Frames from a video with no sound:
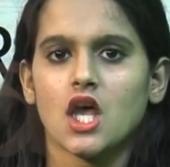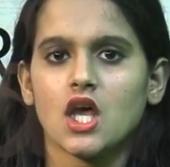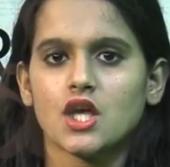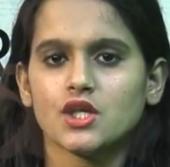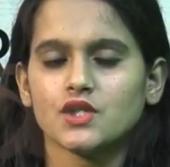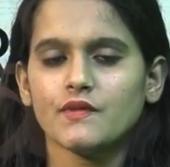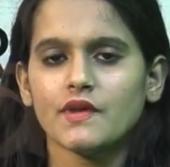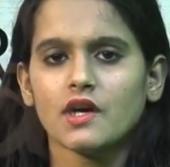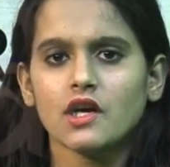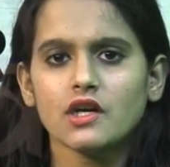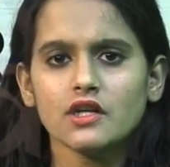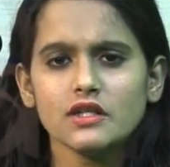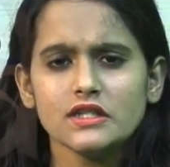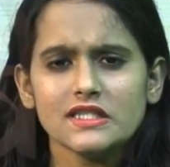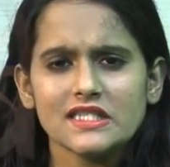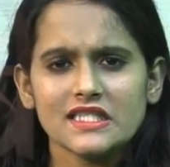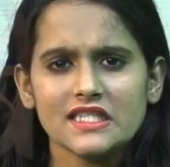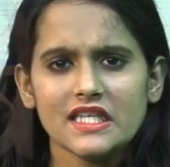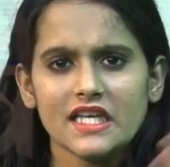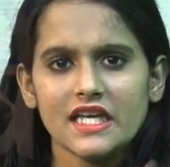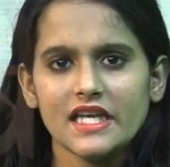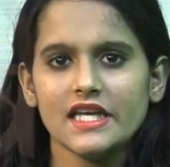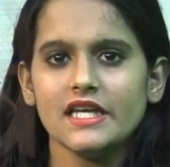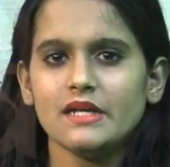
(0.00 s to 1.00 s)
So we're going to
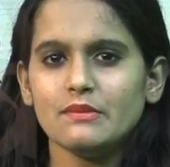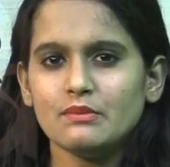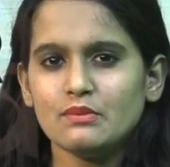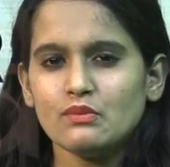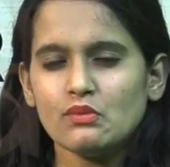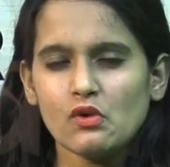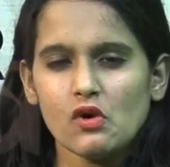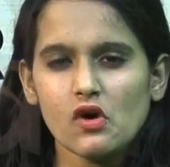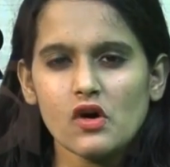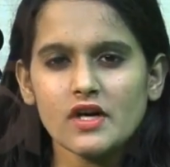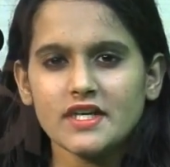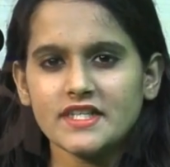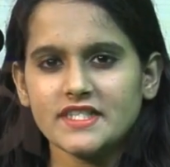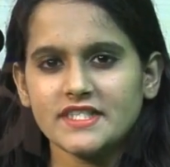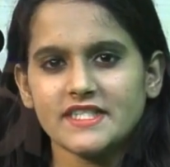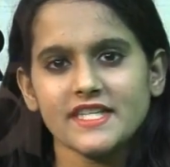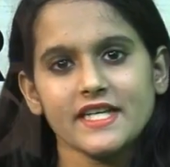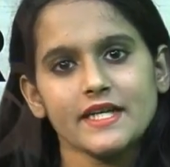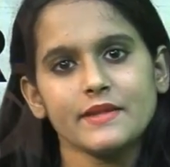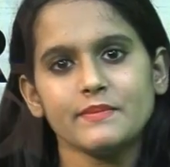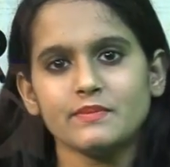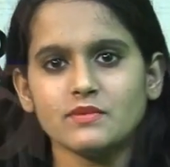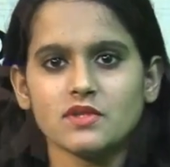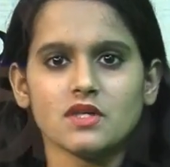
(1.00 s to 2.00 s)
see more
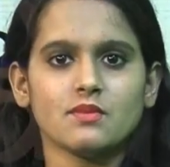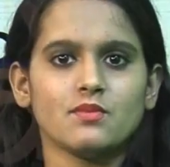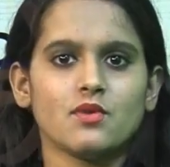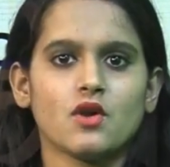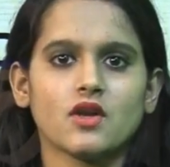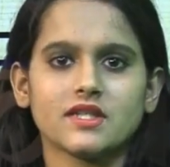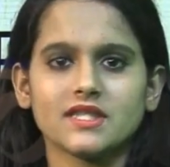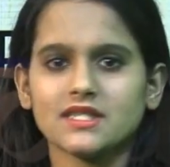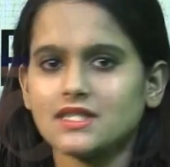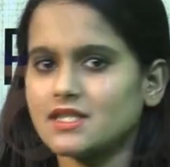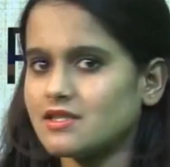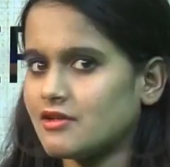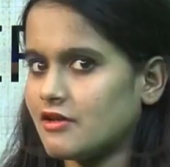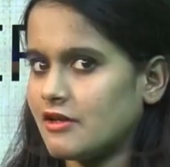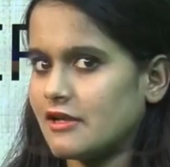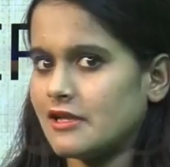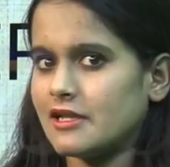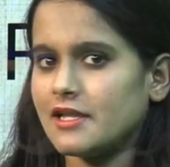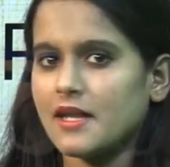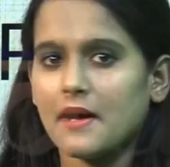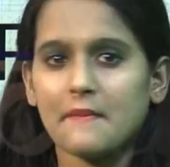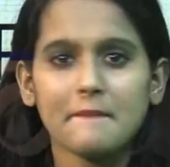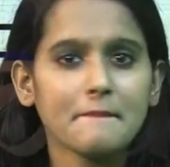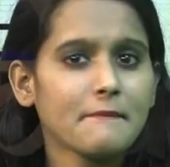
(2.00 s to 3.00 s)
depth about this
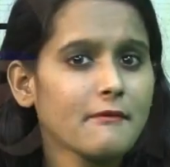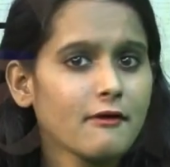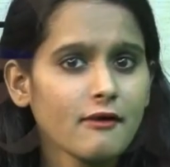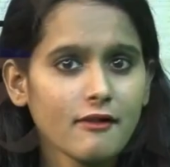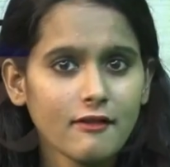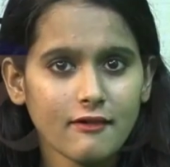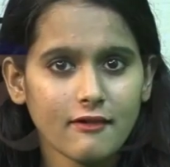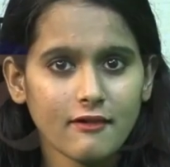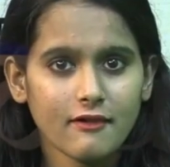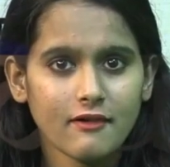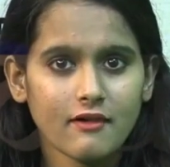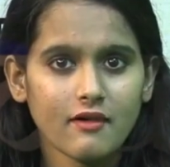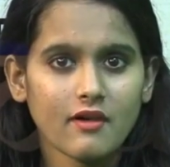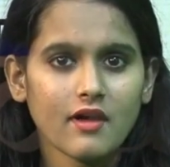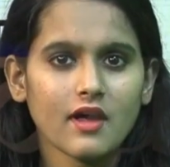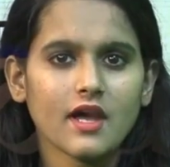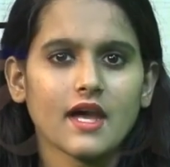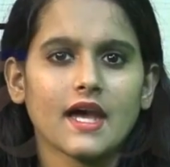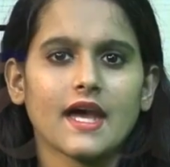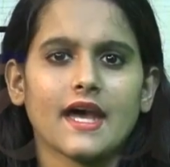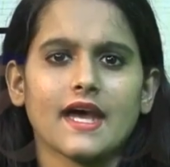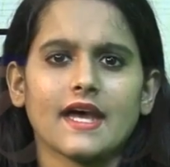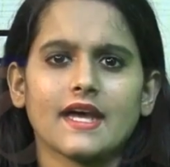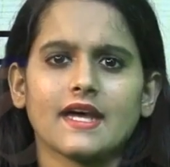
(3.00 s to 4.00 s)
real number
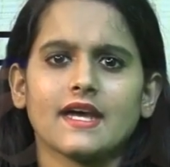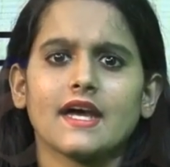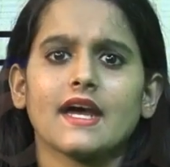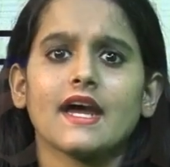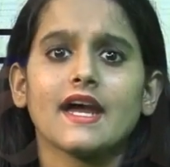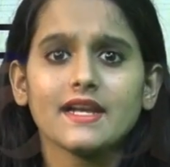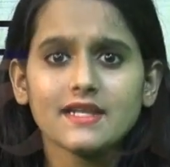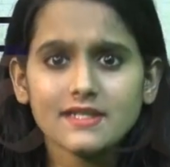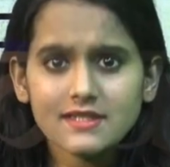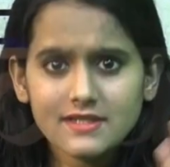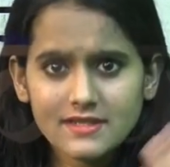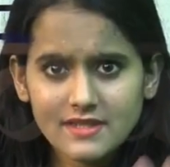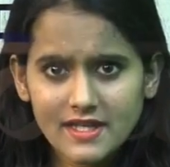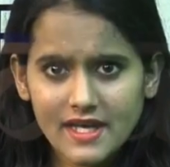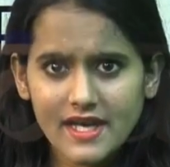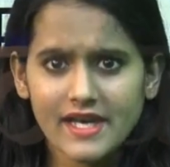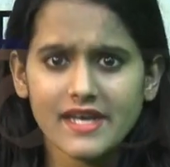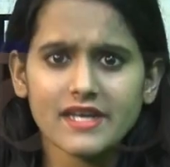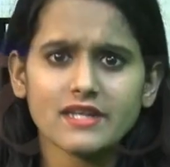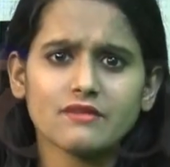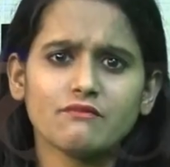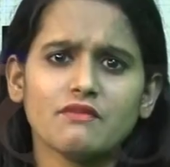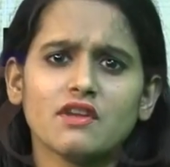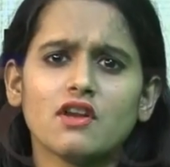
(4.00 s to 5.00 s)
and
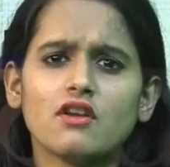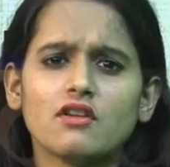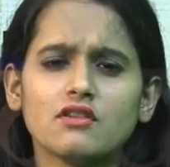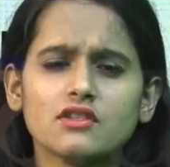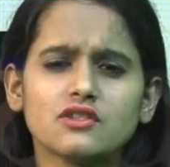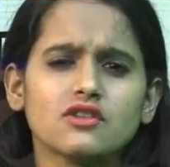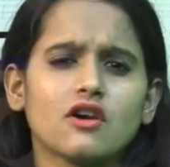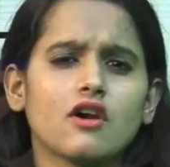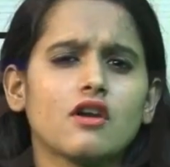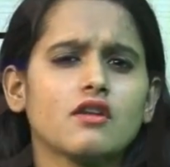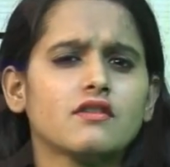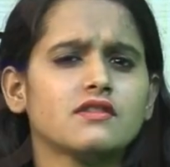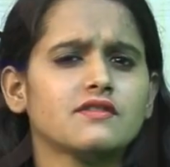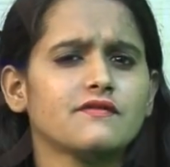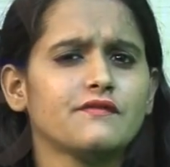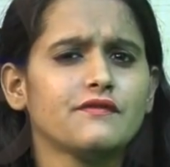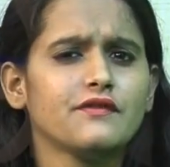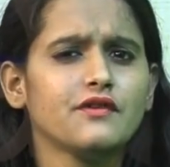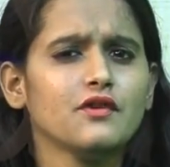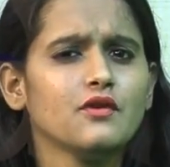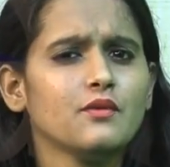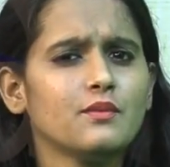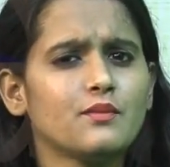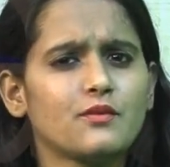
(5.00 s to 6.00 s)
then we're going to solve a
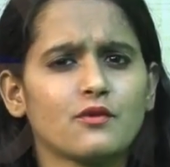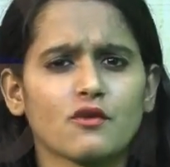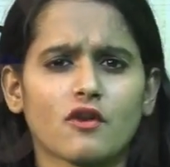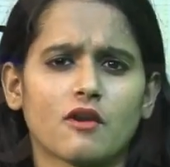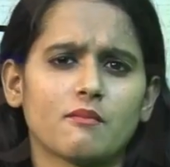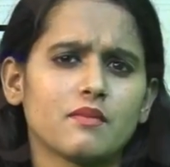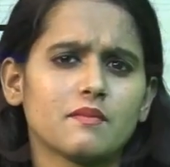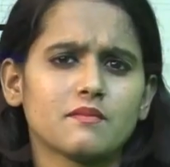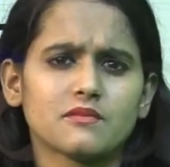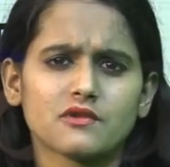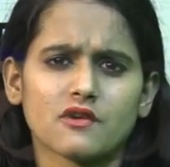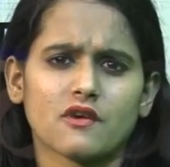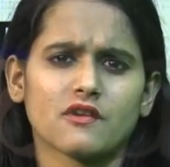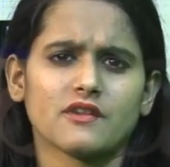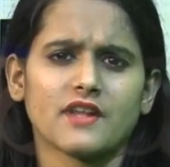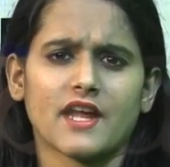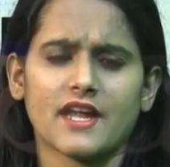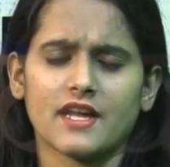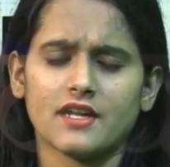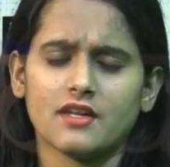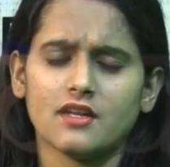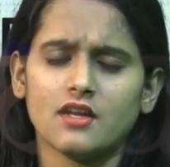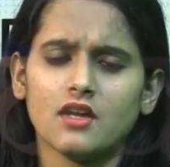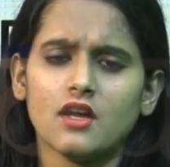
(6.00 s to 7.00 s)
few problems on that.